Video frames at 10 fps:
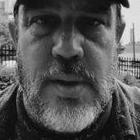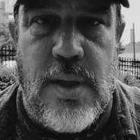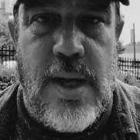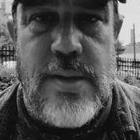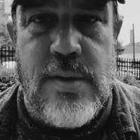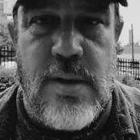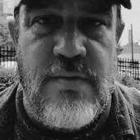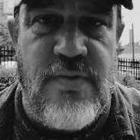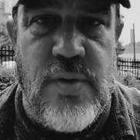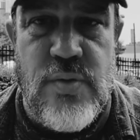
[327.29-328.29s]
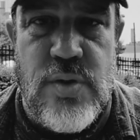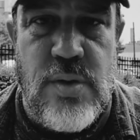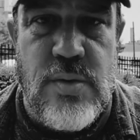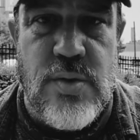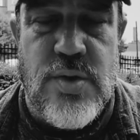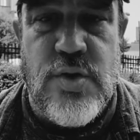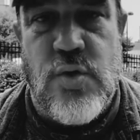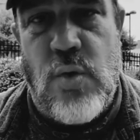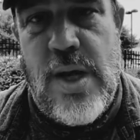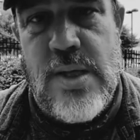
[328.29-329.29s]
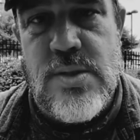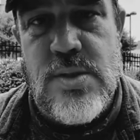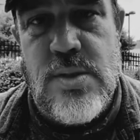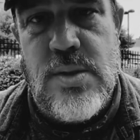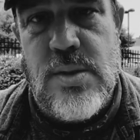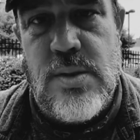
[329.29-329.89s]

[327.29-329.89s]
Now add the confusion, the stress,